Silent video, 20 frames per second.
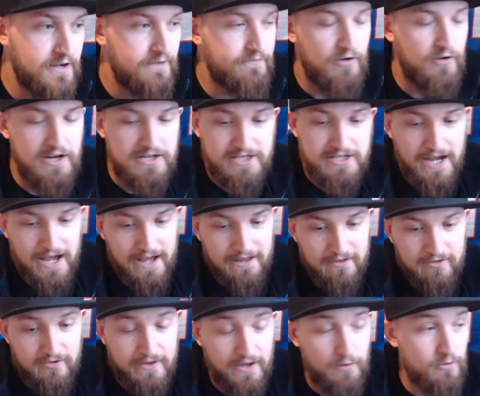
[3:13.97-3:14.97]
franchise.
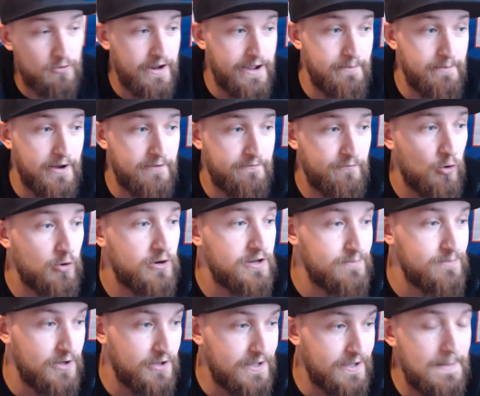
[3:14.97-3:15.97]
So then we're at about $40
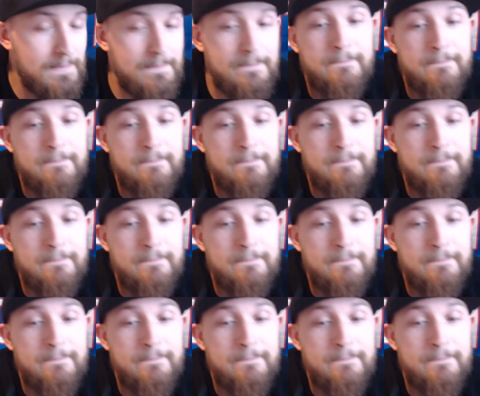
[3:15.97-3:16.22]
million.